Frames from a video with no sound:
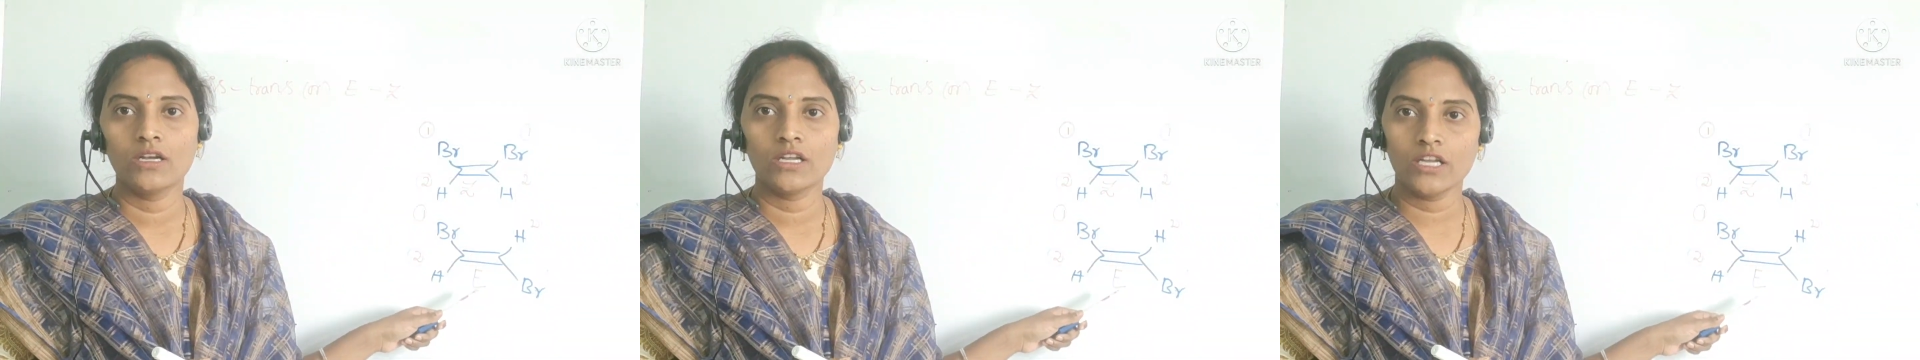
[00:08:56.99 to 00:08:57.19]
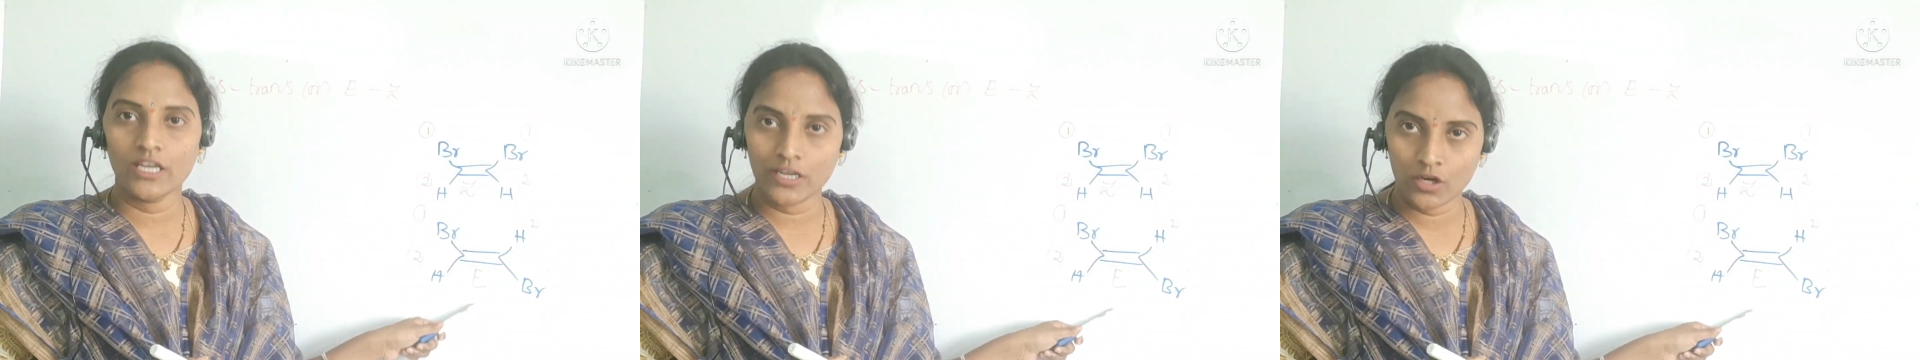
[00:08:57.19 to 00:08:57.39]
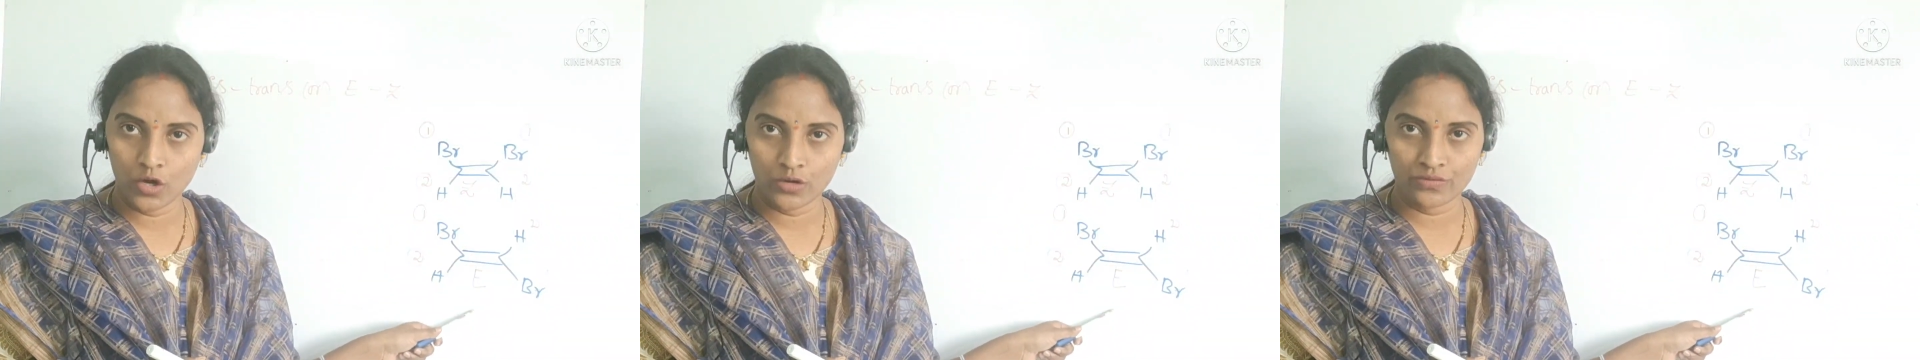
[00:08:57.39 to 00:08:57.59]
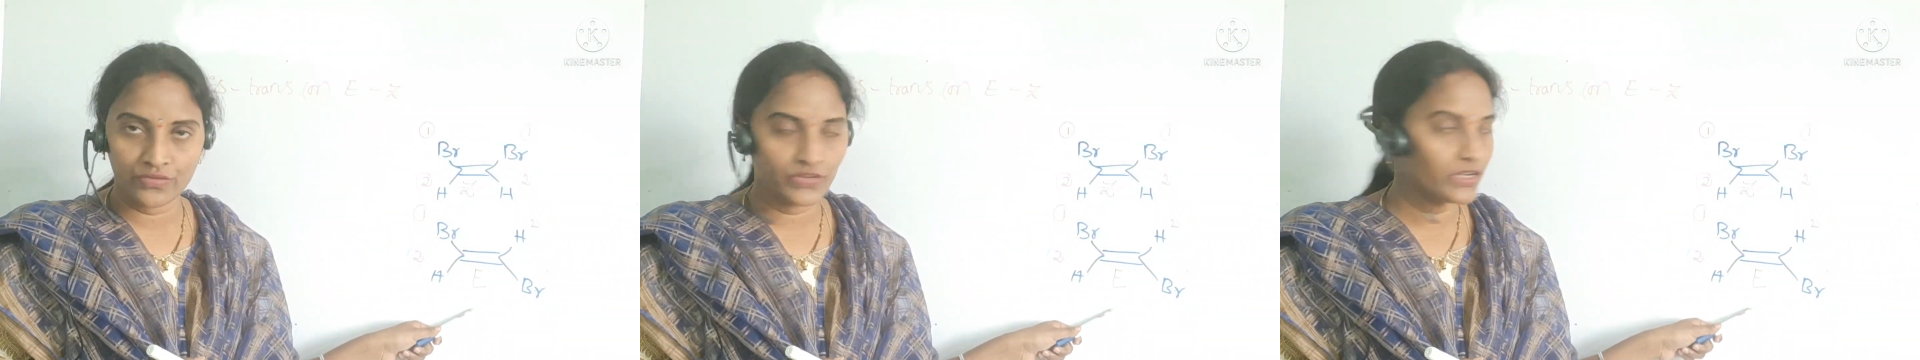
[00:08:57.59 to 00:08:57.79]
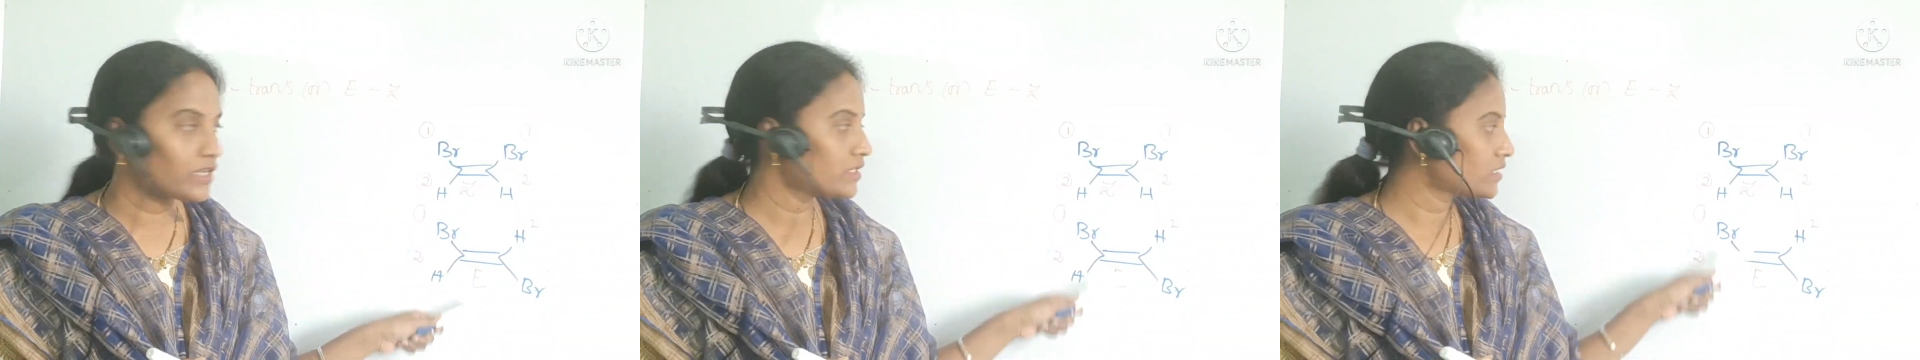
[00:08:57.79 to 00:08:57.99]
E
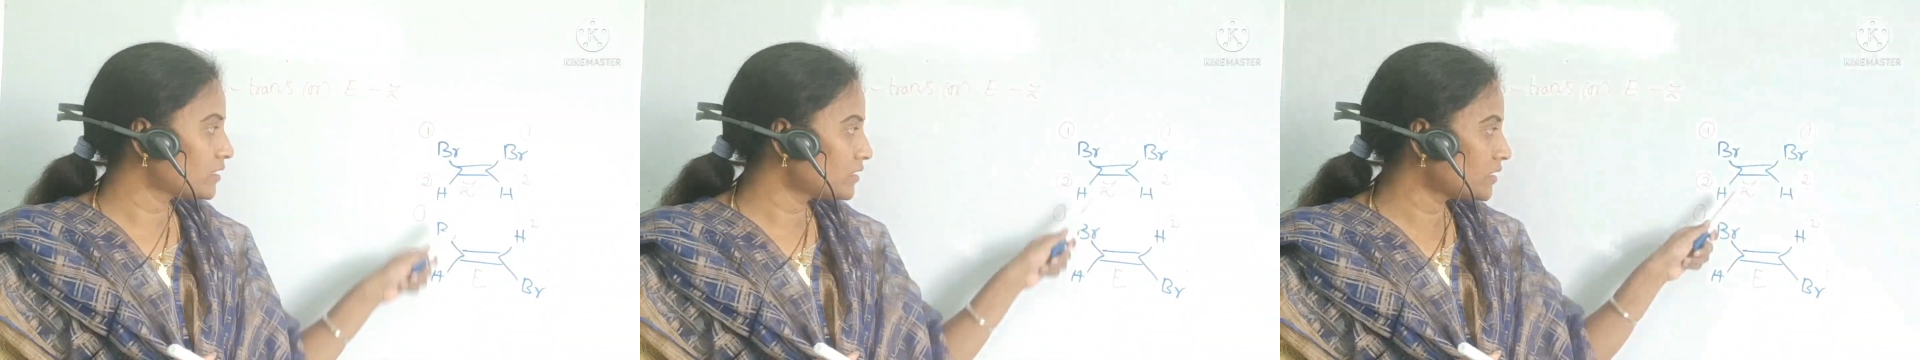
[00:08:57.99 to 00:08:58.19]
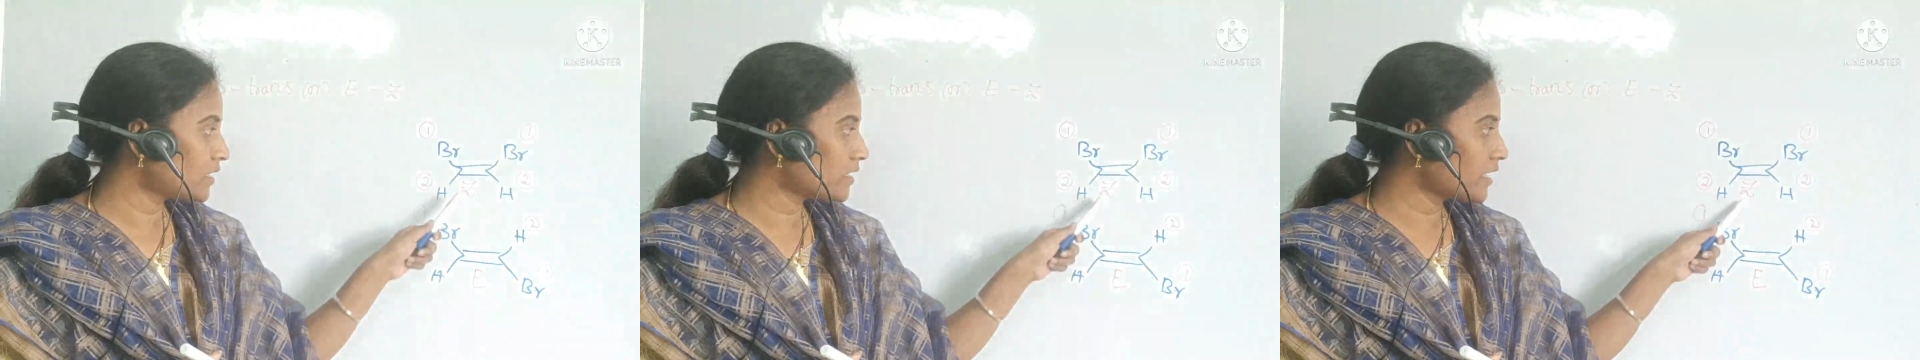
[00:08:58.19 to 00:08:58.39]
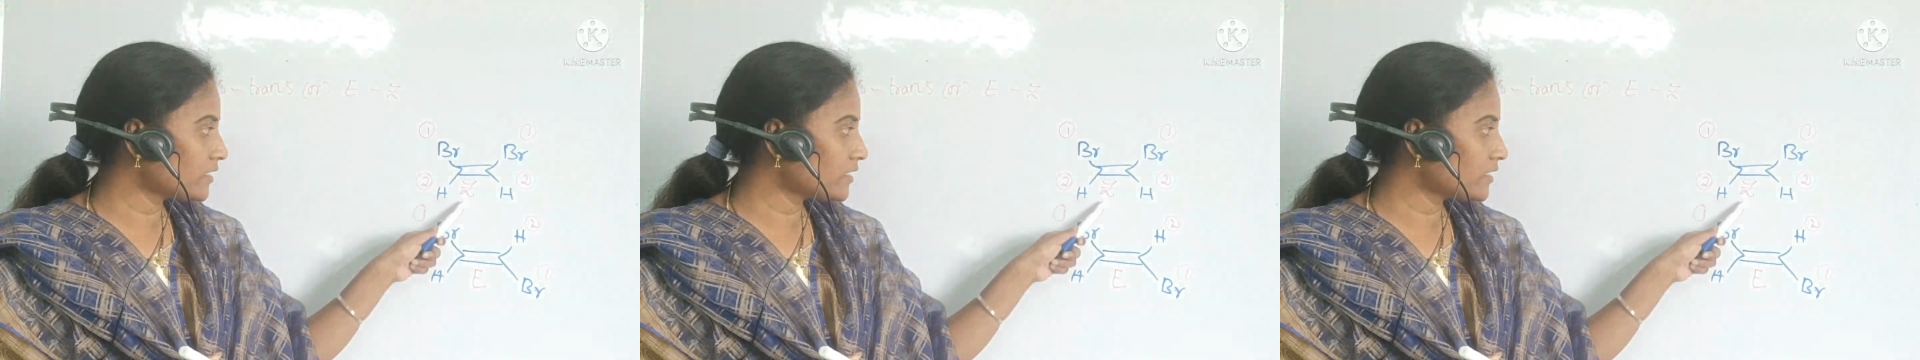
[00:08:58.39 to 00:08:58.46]
configuration, that